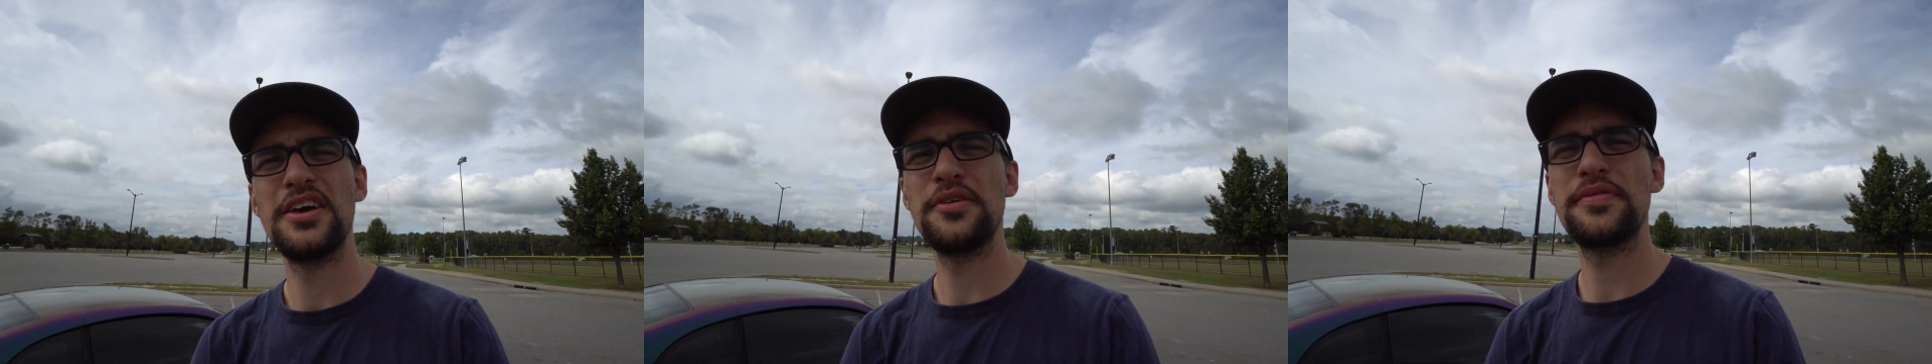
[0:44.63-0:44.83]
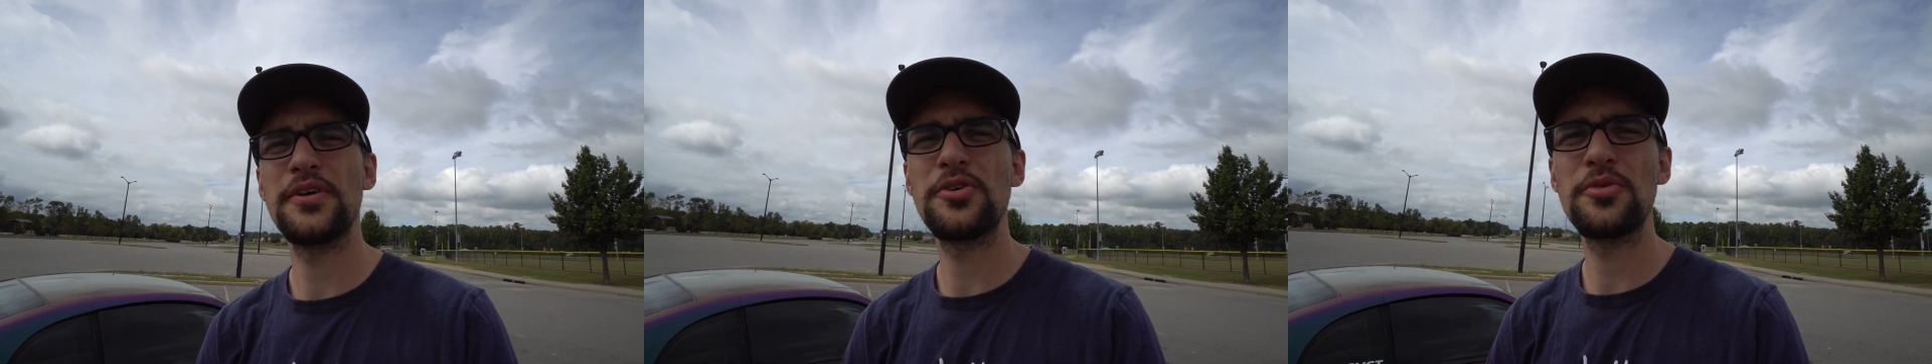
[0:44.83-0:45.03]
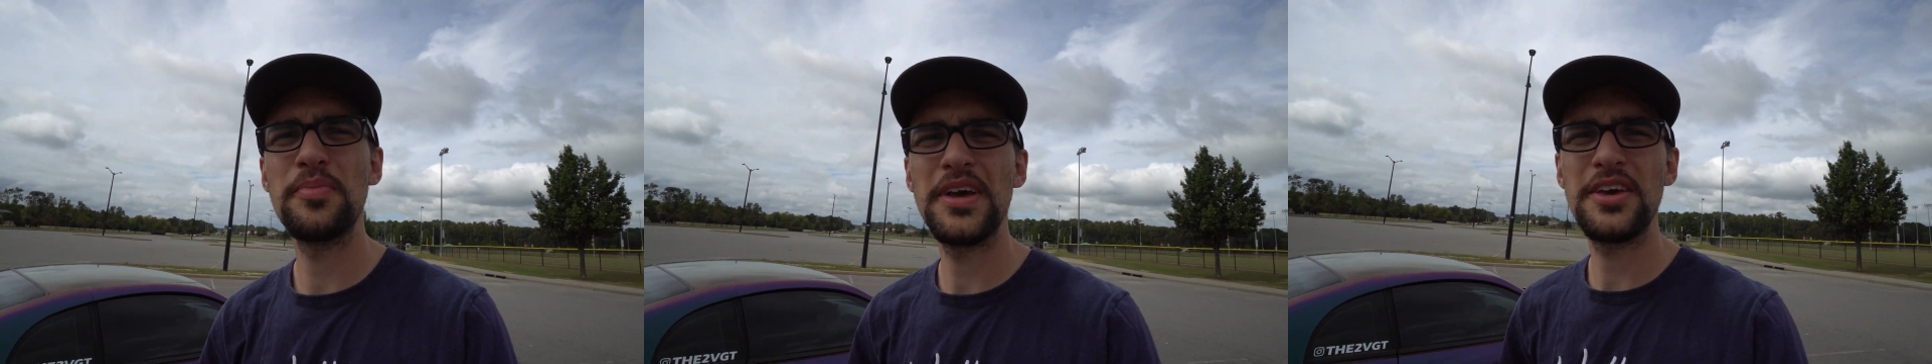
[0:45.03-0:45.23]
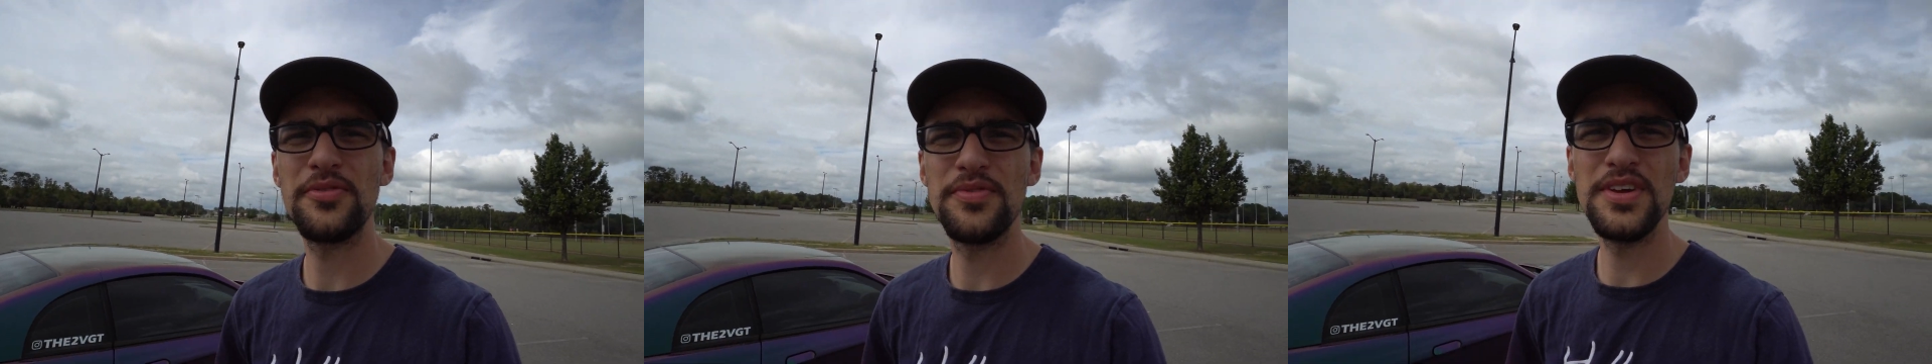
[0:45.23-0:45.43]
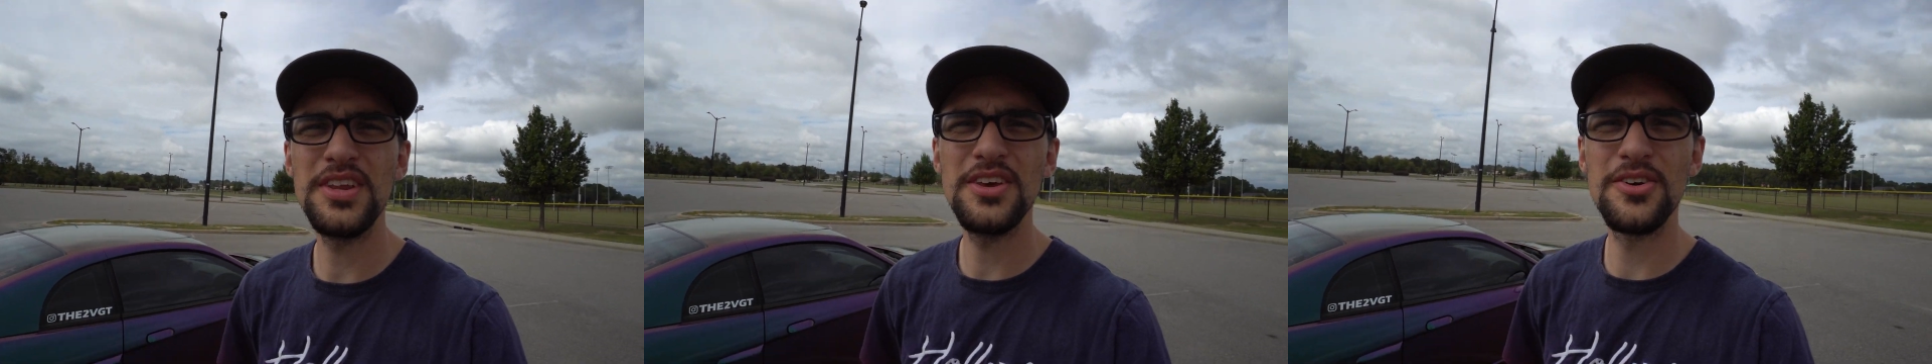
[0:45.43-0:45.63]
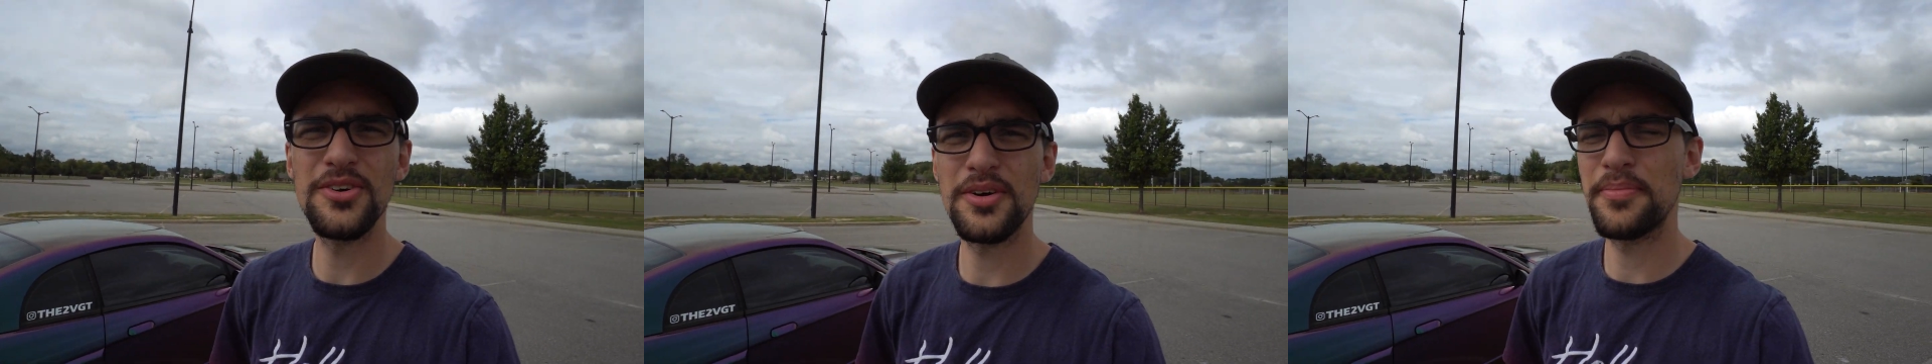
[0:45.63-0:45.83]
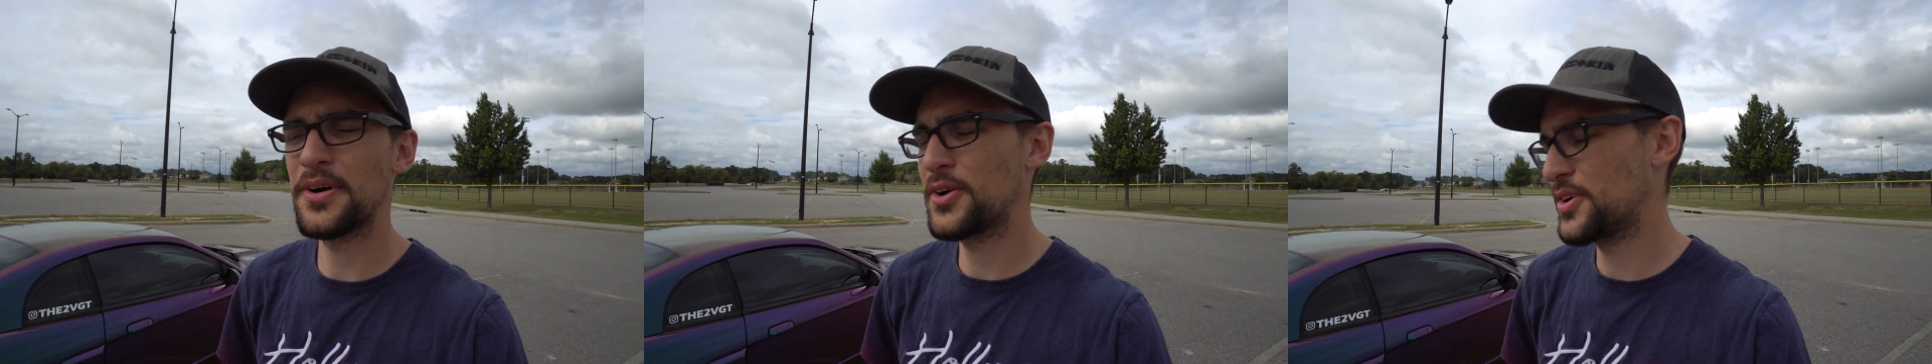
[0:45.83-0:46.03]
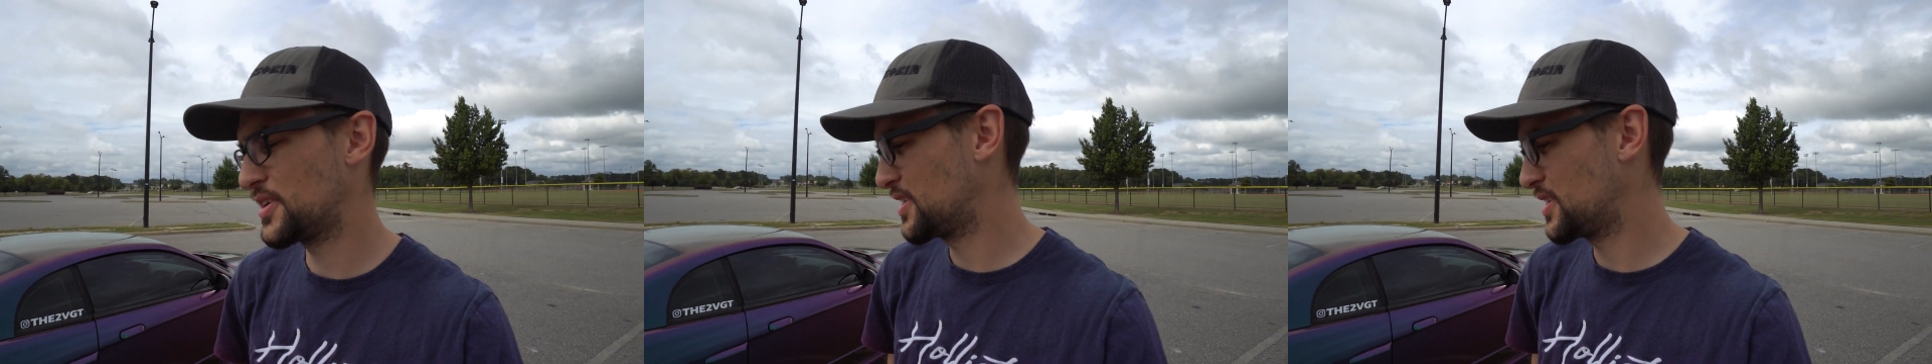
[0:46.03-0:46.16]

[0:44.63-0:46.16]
if I could make a video about